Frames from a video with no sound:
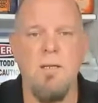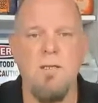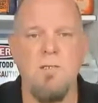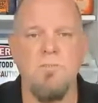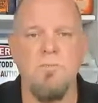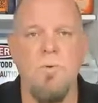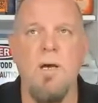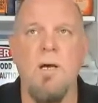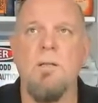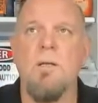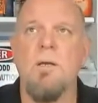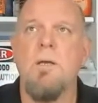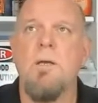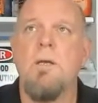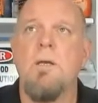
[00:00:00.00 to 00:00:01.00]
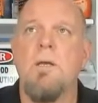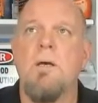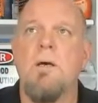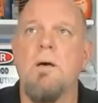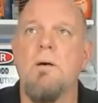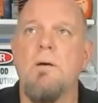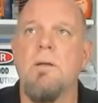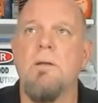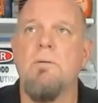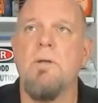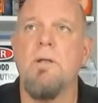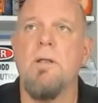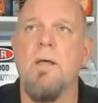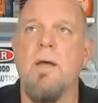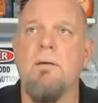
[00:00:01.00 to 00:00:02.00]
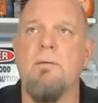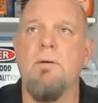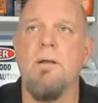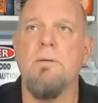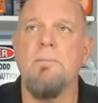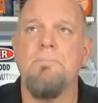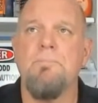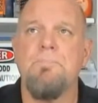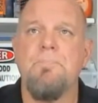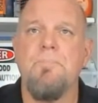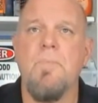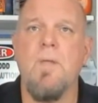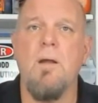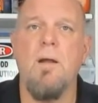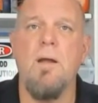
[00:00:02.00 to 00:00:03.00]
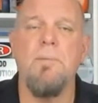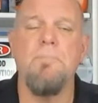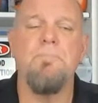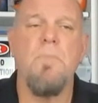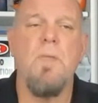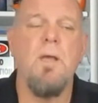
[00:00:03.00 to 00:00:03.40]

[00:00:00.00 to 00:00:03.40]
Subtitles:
as well. I'll get rid of that one. All right.